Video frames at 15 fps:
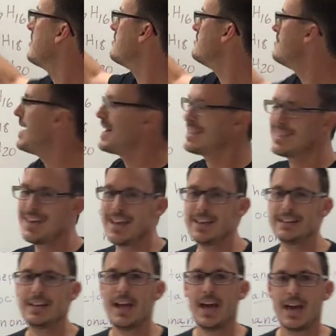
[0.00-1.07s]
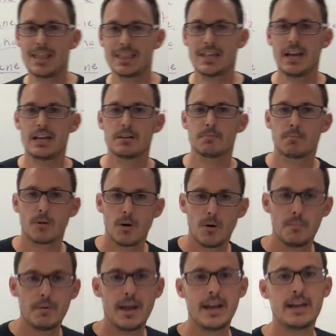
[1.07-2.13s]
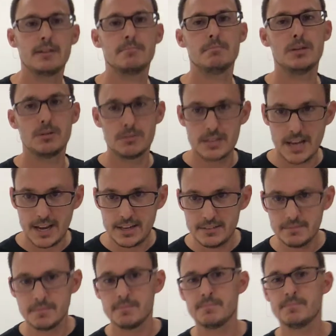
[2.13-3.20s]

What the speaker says: methane, ethane, propane, butane.